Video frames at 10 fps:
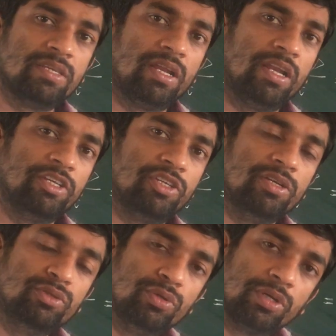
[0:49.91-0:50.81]
relation
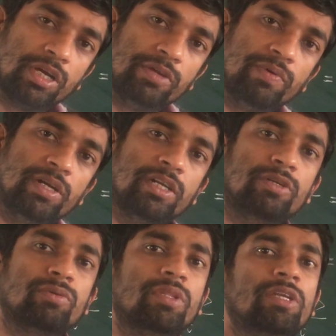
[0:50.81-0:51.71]
should convert
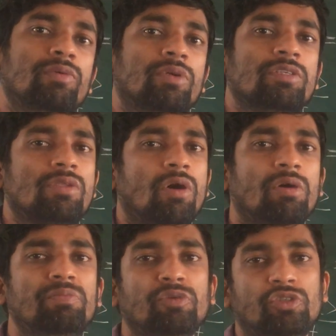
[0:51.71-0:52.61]
into the Newton's
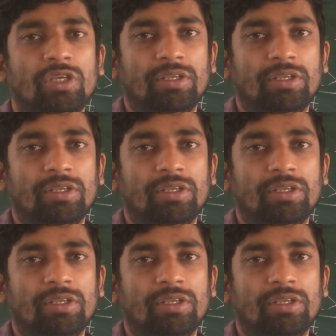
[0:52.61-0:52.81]
law of motion.